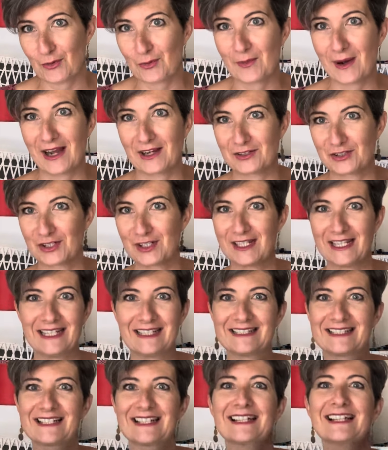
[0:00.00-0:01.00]
much
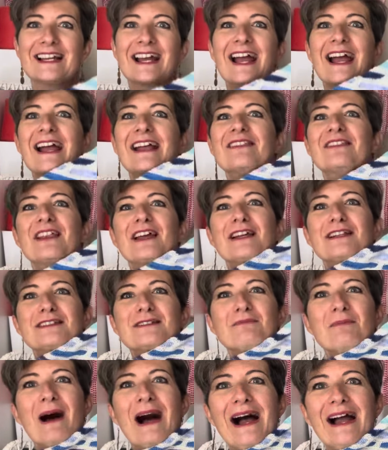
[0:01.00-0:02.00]
knitting and
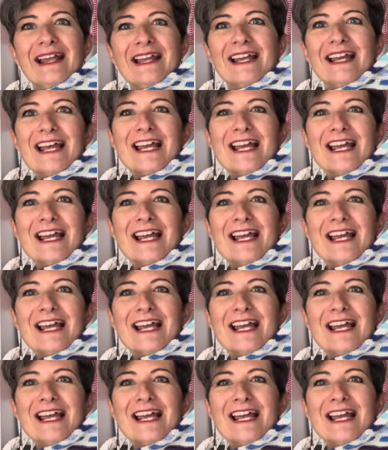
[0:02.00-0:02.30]
that's my